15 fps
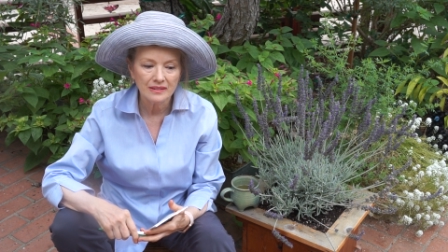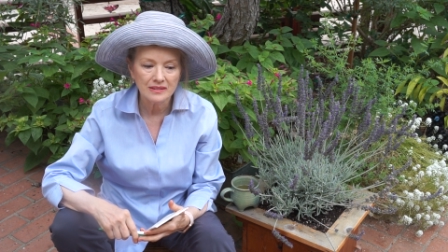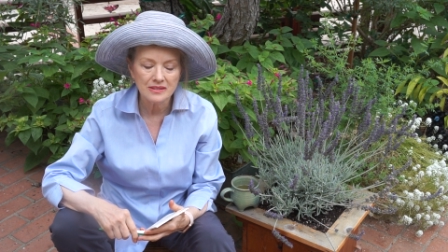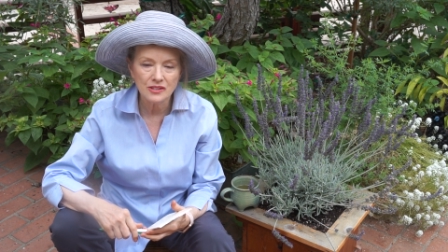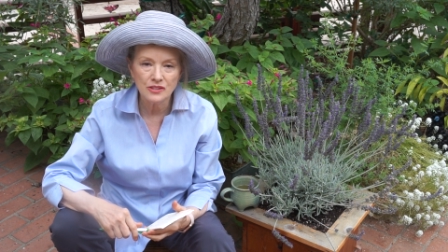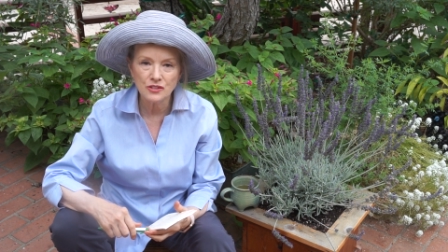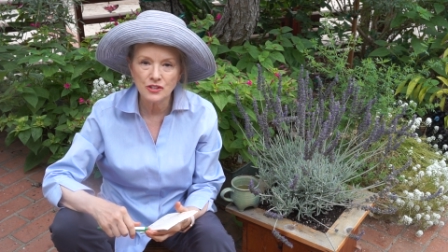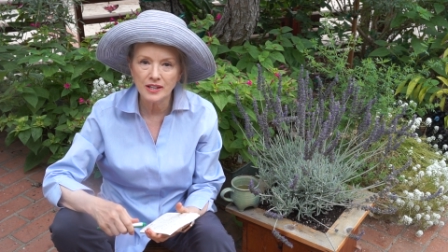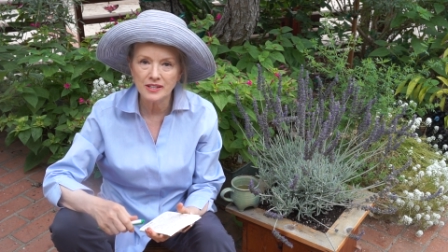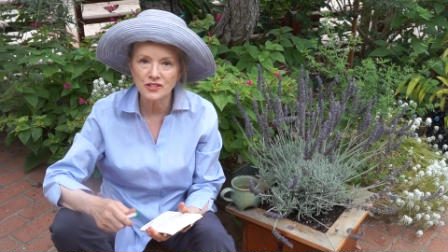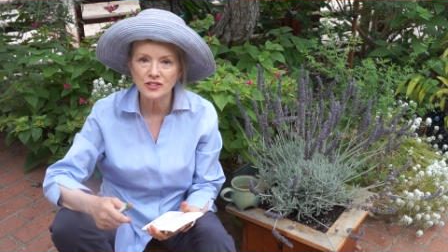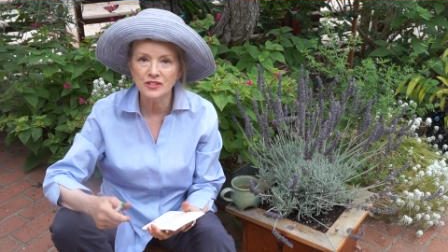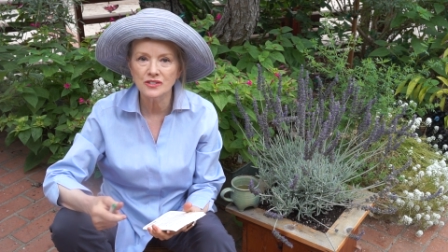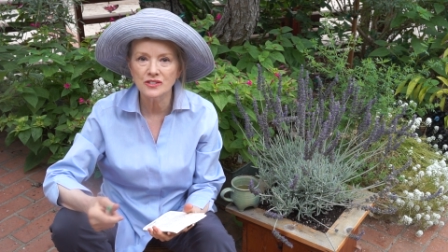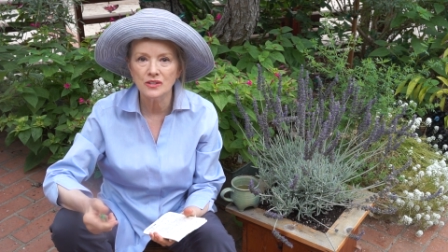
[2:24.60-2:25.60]

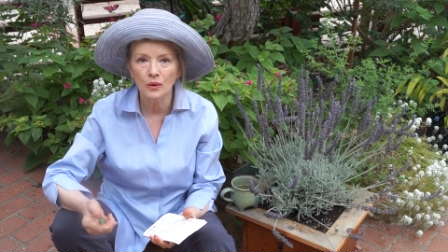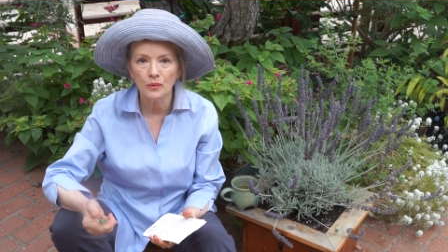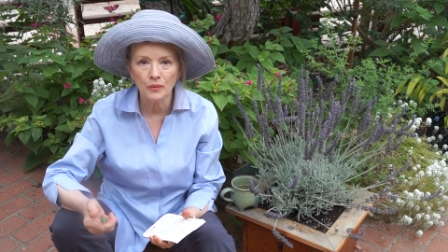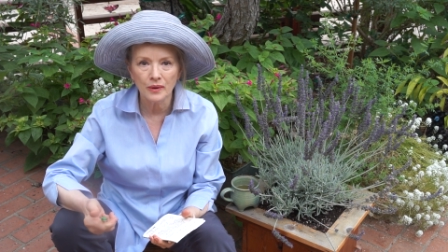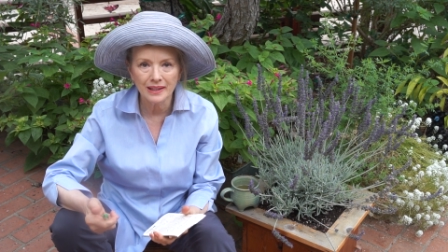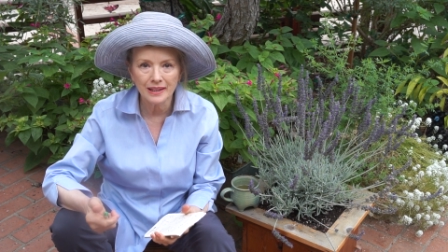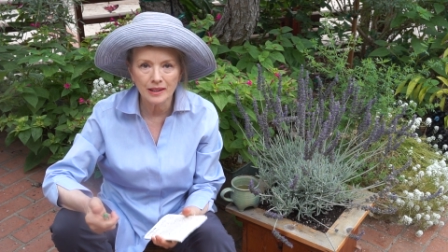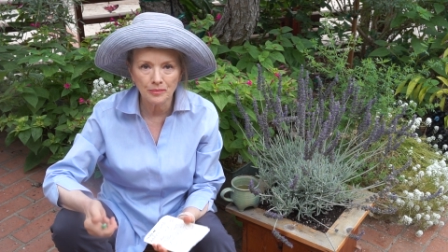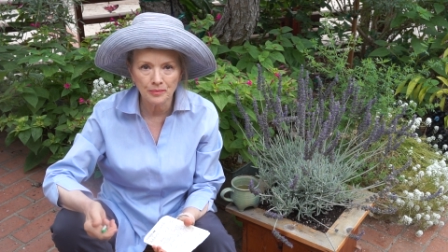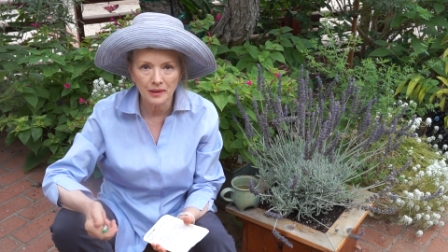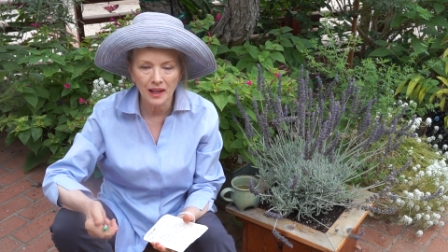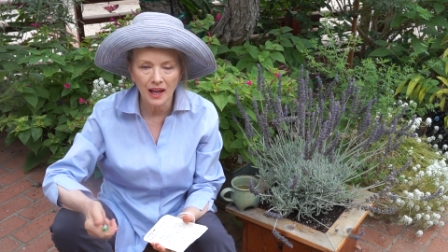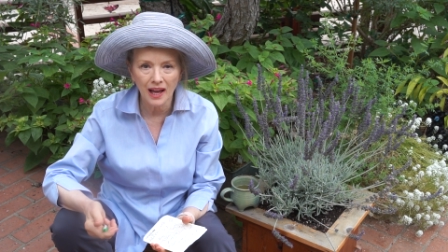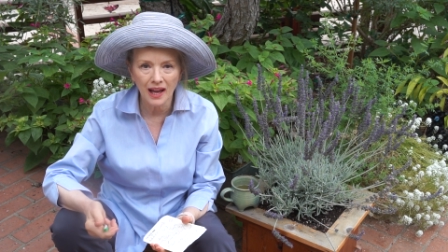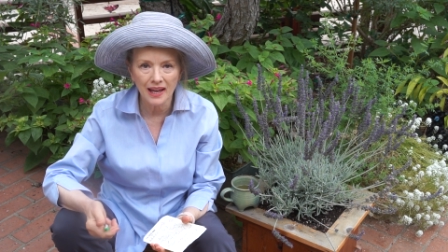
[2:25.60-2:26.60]
suggestions don't really
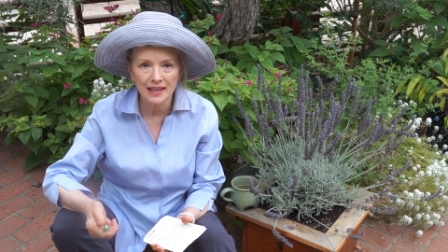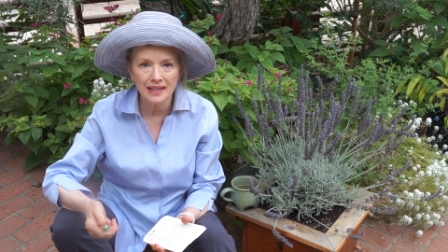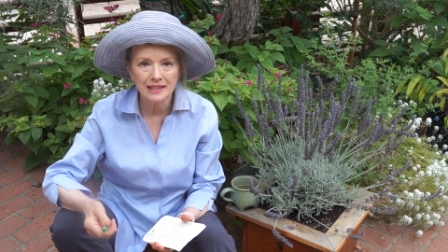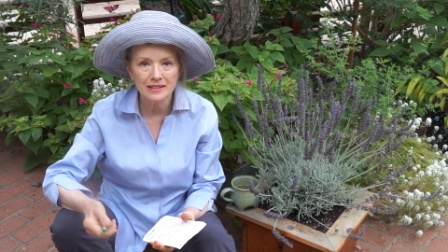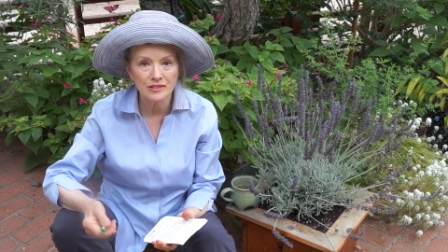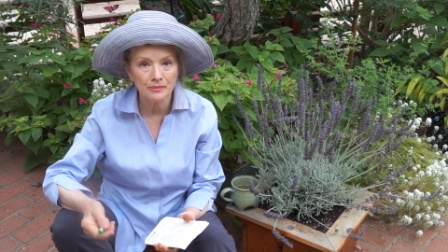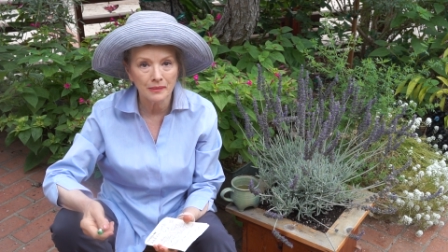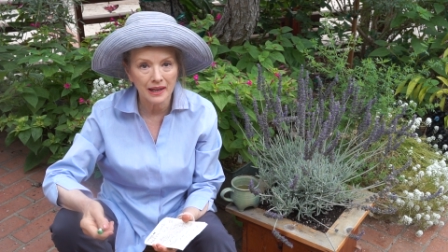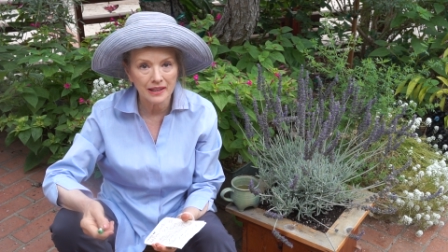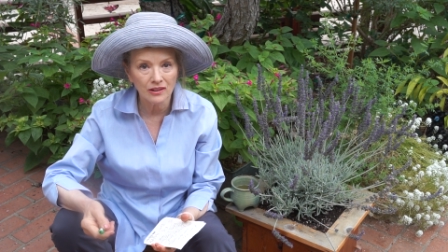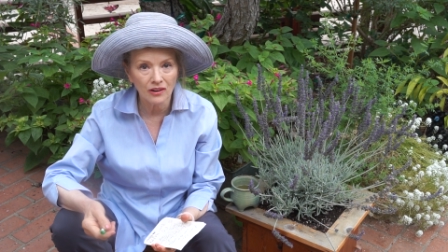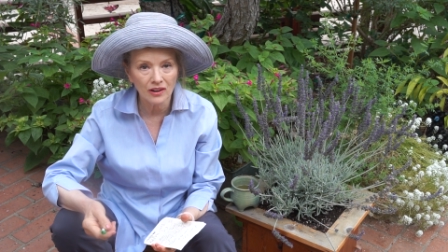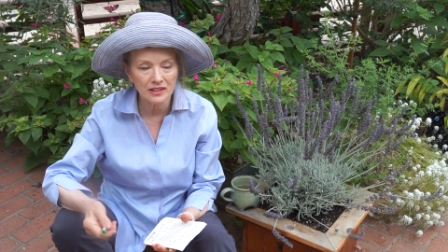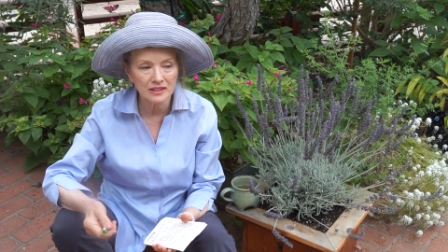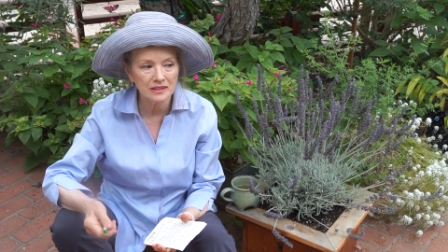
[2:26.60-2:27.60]
apply to my
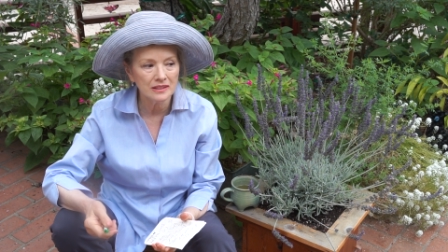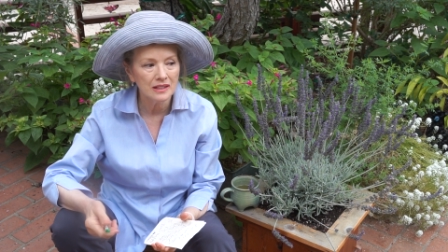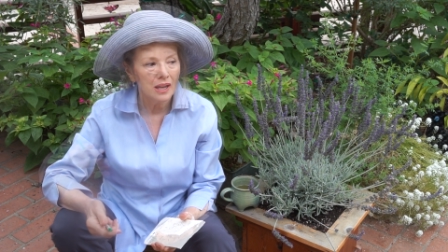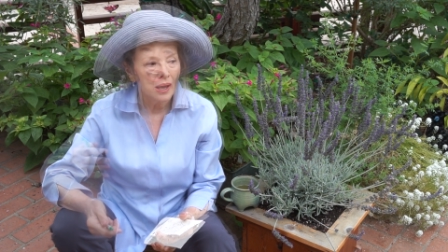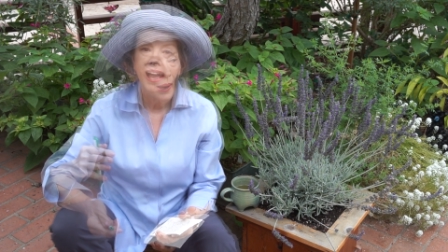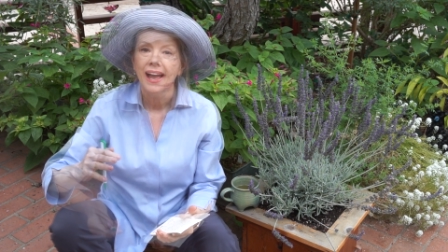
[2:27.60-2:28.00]
garden.